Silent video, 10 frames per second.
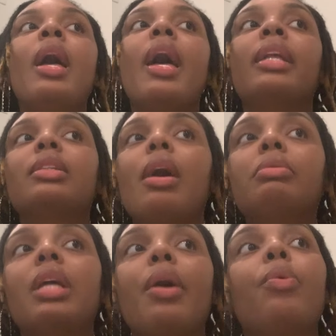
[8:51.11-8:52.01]
And so I
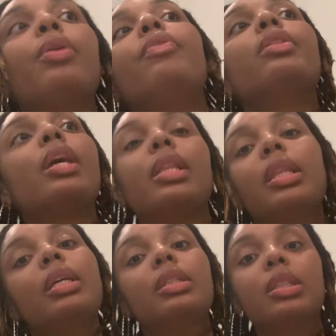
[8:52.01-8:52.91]
was like, well, if you think that
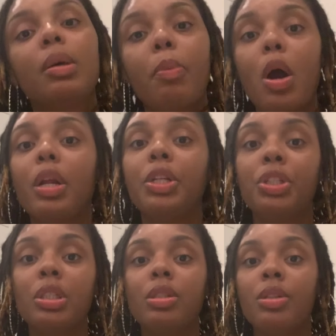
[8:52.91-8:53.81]
this is a party,
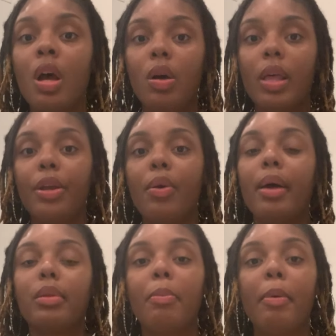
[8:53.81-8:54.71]
just know like you
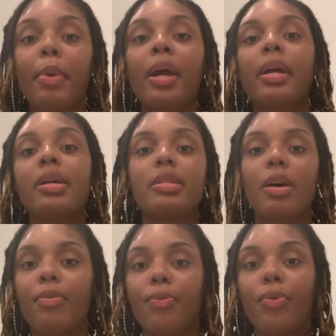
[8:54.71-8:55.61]
have to prepare
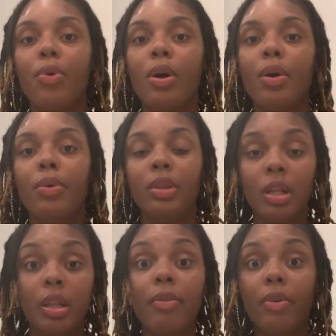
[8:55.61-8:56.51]
yourself for
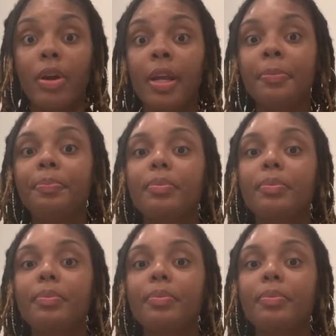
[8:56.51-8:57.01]
delivery